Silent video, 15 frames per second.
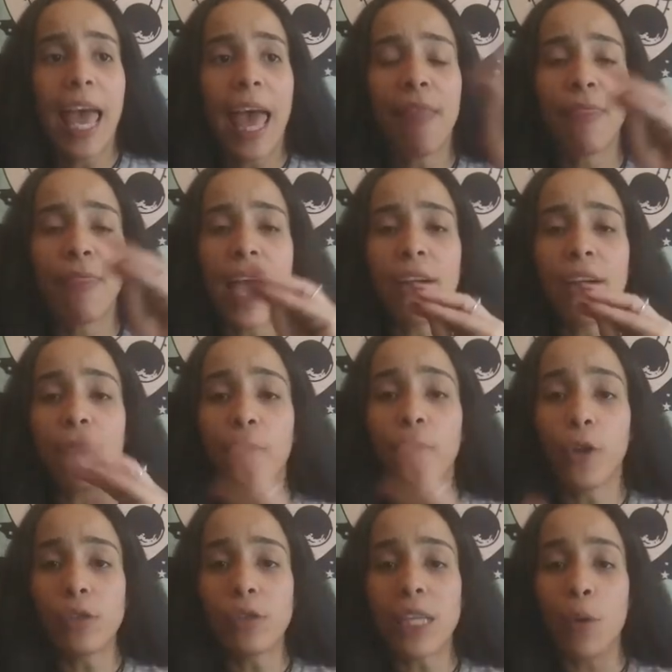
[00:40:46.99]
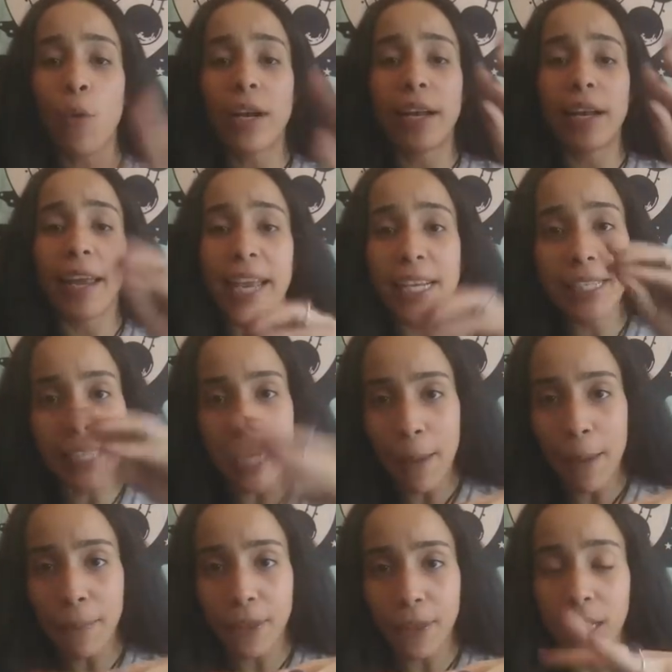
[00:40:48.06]
And then for those that want an
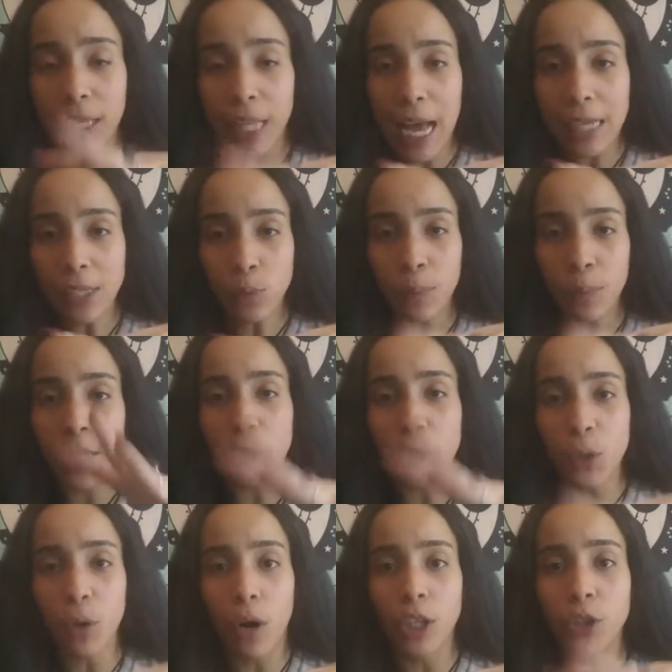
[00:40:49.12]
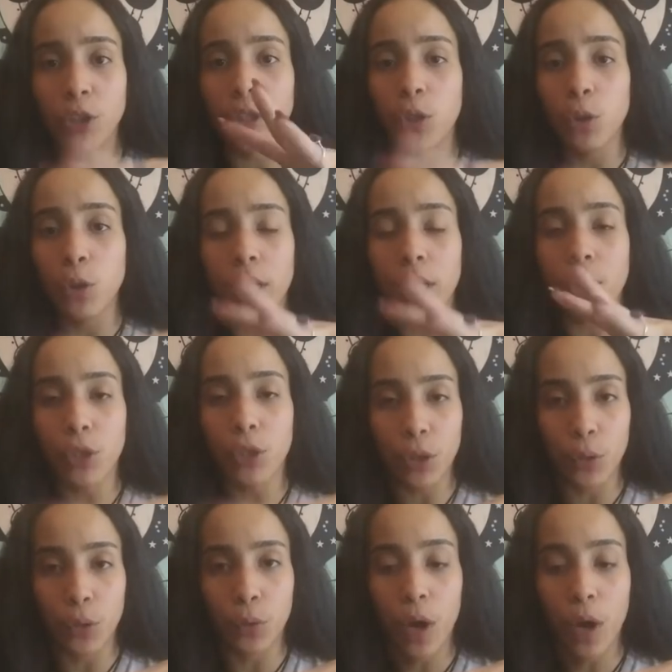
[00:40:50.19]
in-depth class will be
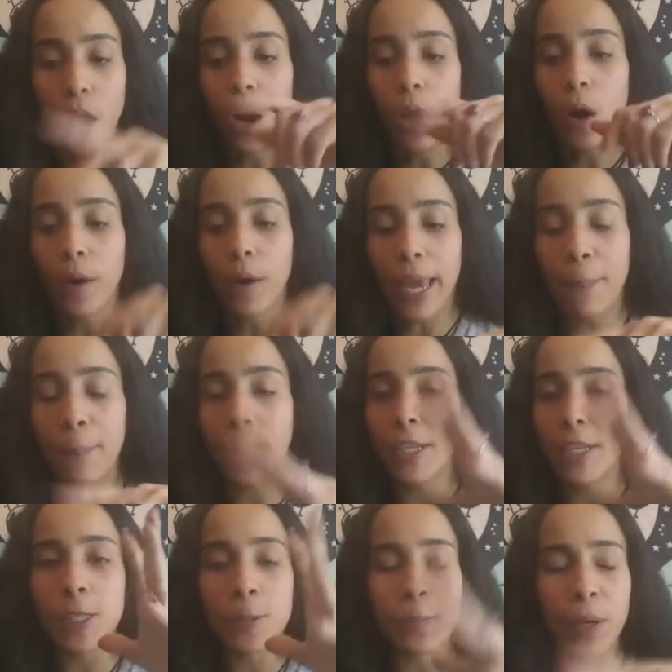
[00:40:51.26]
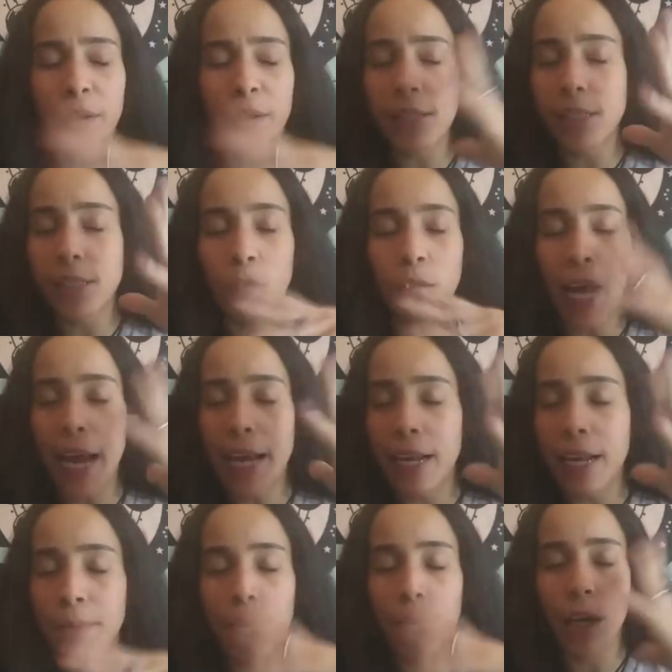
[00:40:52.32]
$222, okay? But Spirit is still
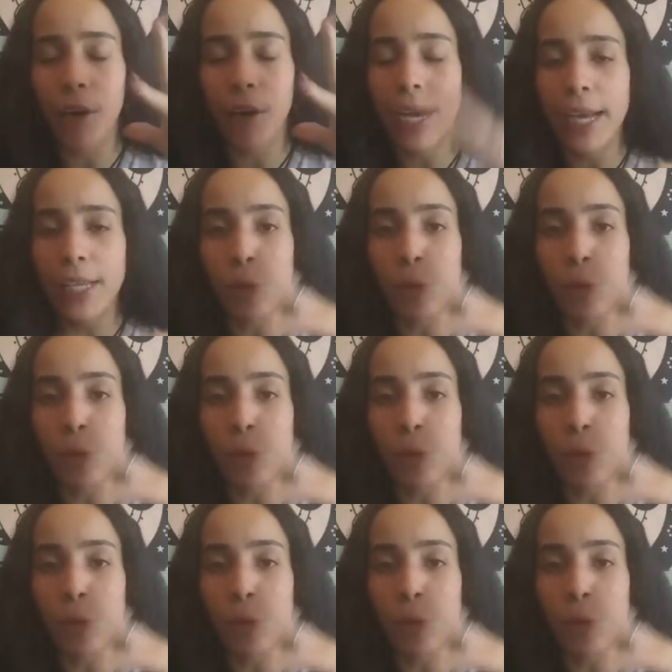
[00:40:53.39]
guiding me here, guys.